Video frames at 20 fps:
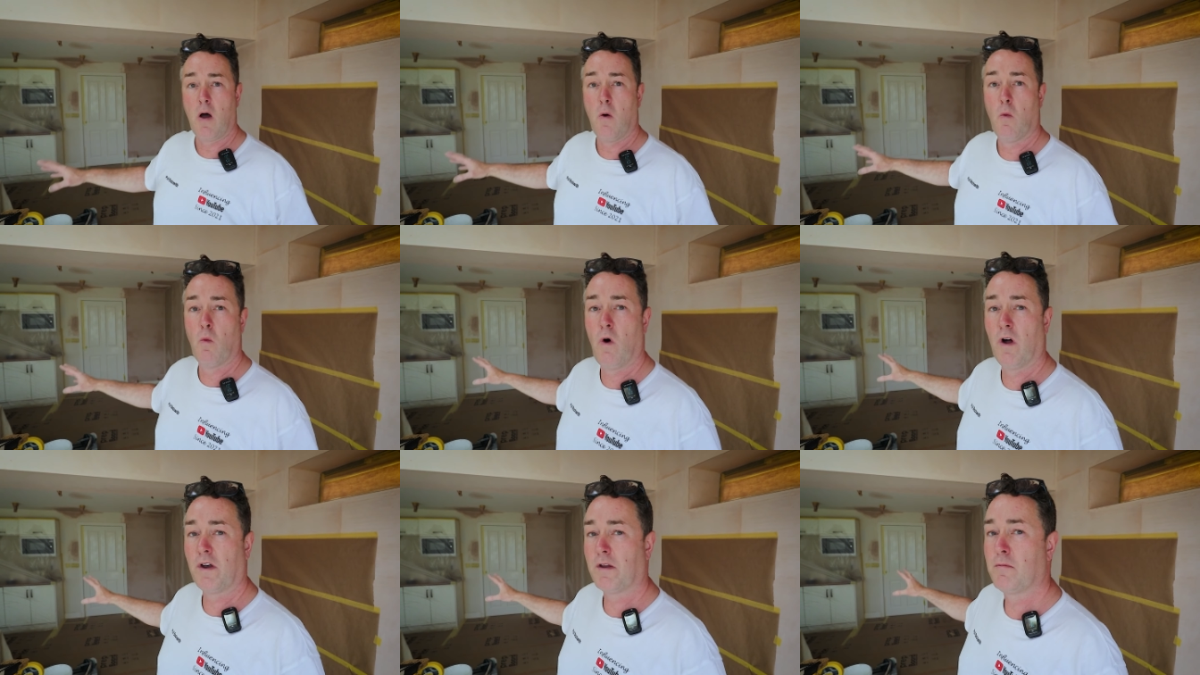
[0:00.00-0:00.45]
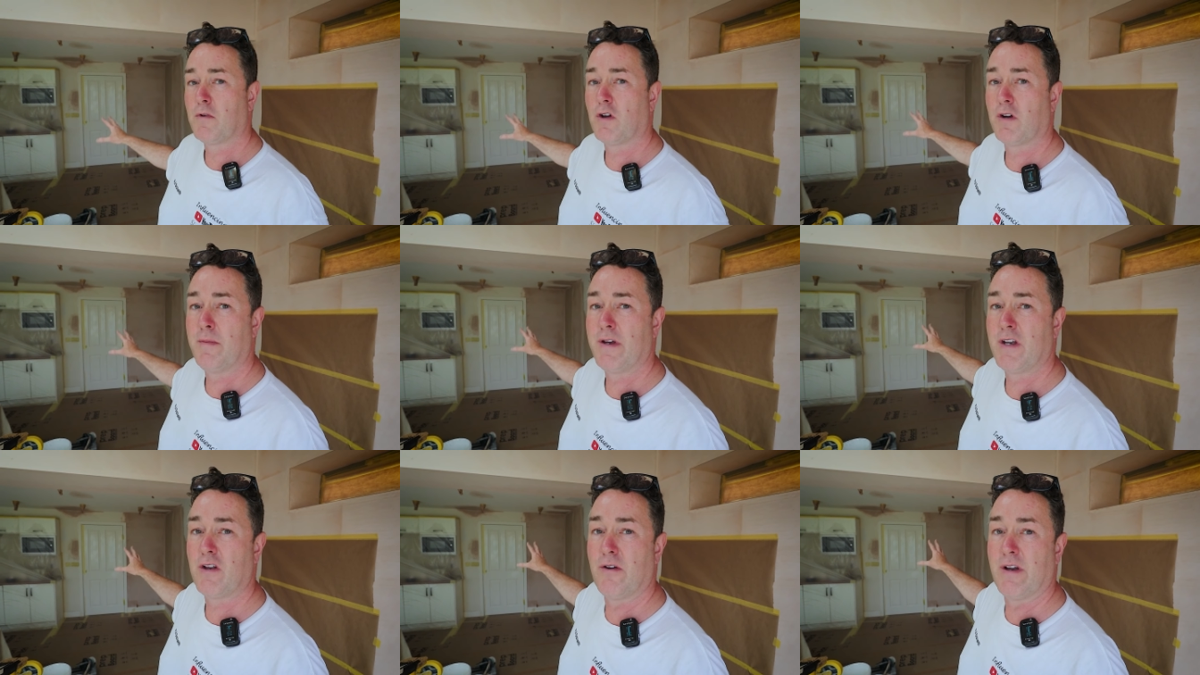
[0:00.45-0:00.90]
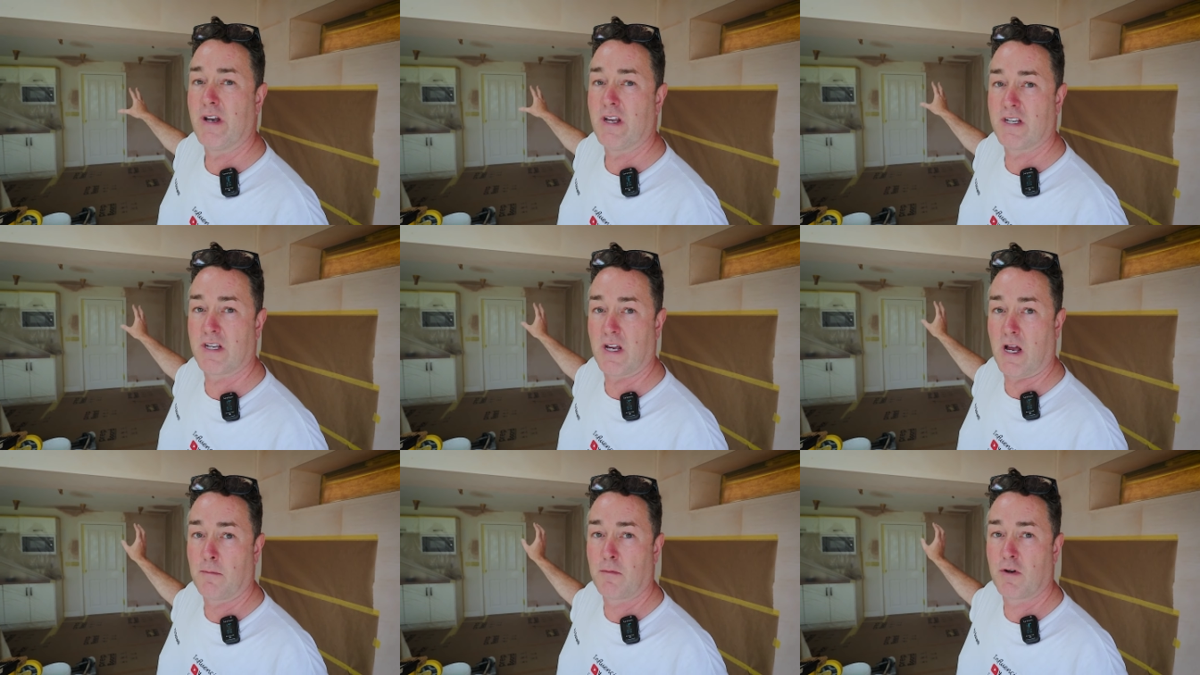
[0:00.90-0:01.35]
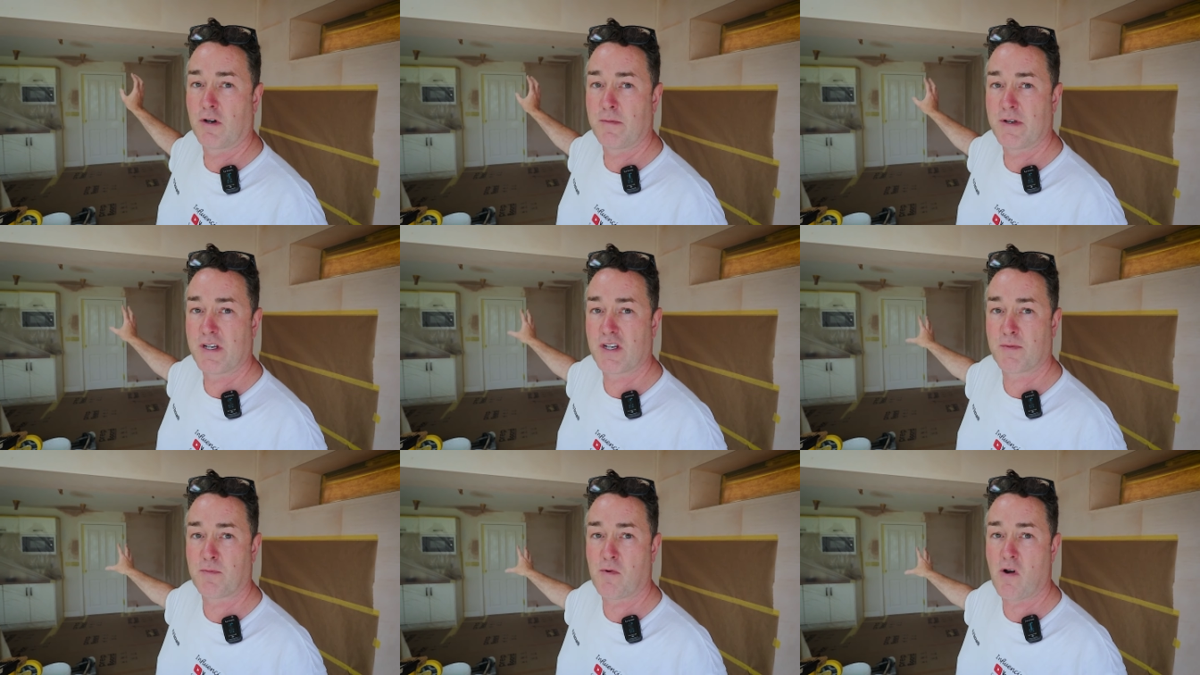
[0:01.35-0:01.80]
What I'm gonna be doing is I'm gonna
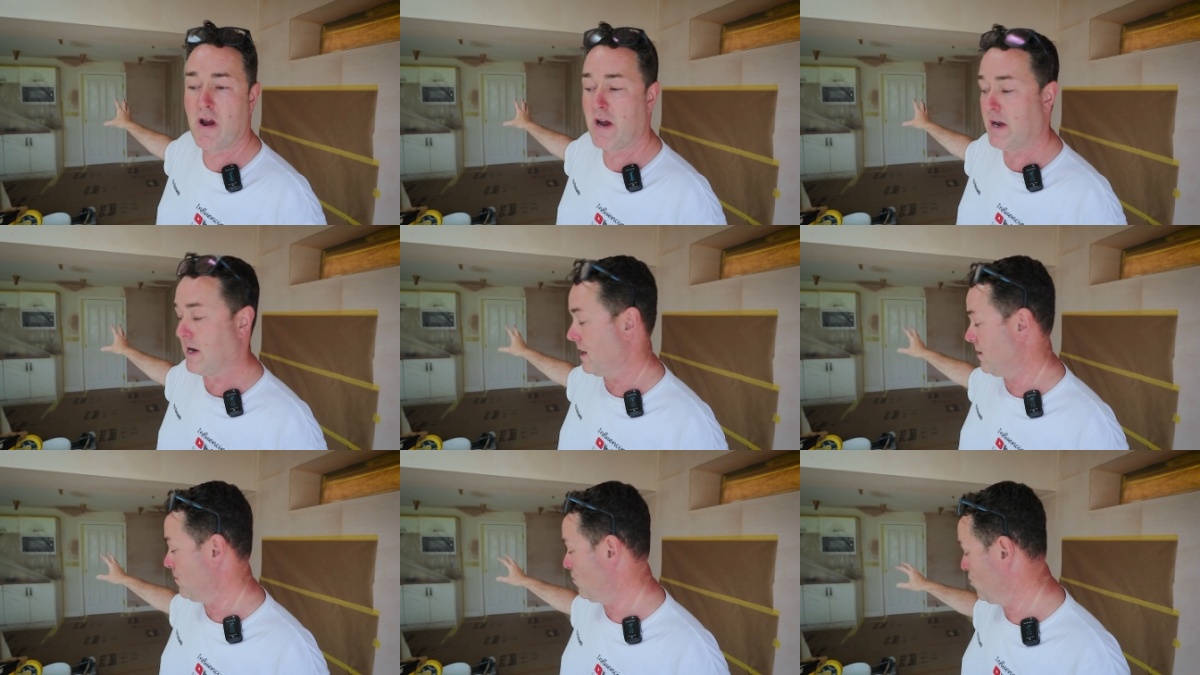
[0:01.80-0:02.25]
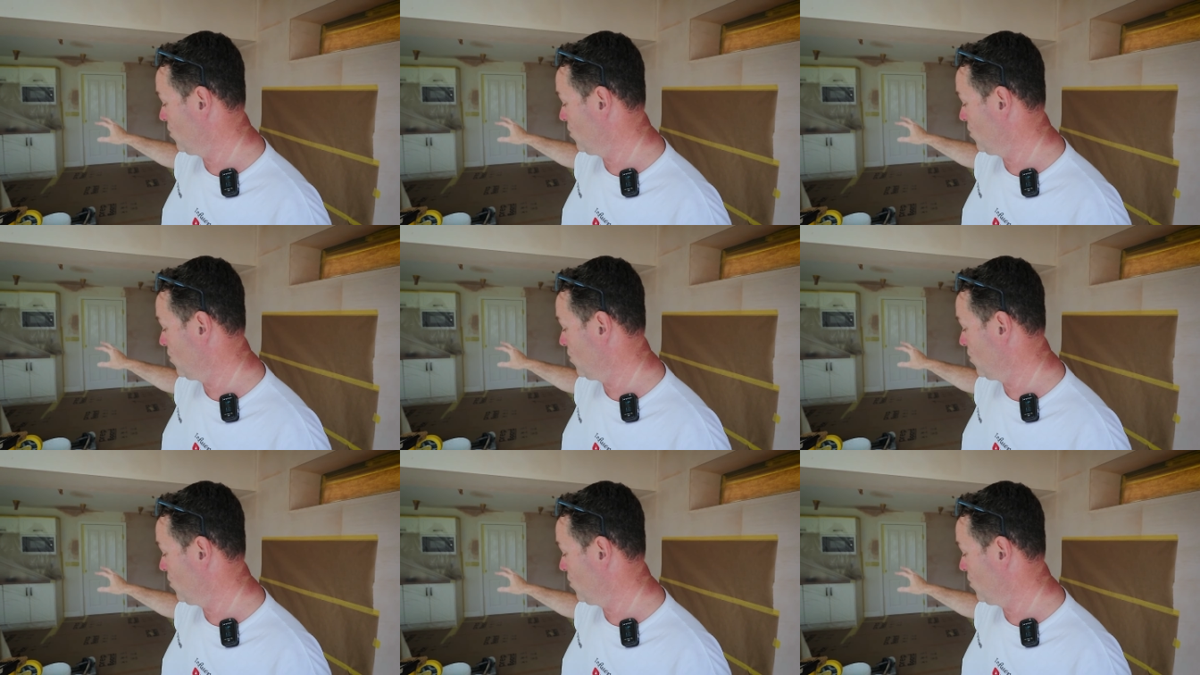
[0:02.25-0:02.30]
be spraying it